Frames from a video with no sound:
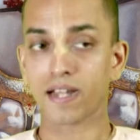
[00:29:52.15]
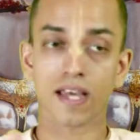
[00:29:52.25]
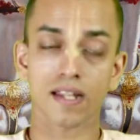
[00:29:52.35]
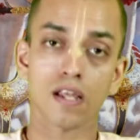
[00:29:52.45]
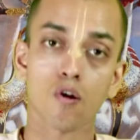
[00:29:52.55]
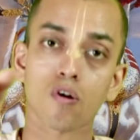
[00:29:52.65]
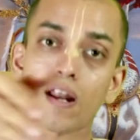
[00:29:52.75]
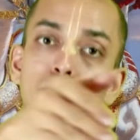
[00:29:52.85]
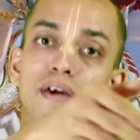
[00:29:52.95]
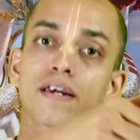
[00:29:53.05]
And then the
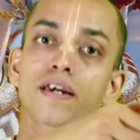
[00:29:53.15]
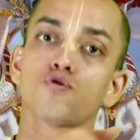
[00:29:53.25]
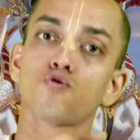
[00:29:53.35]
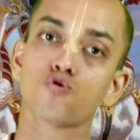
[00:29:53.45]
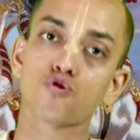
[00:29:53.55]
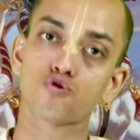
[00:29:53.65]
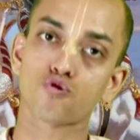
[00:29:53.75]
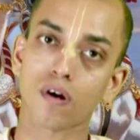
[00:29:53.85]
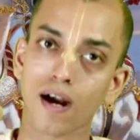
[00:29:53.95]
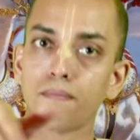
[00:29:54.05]
local American youth
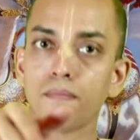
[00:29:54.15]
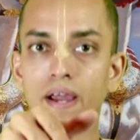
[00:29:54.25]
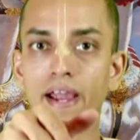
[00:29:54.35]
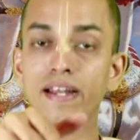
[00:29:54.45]
used to come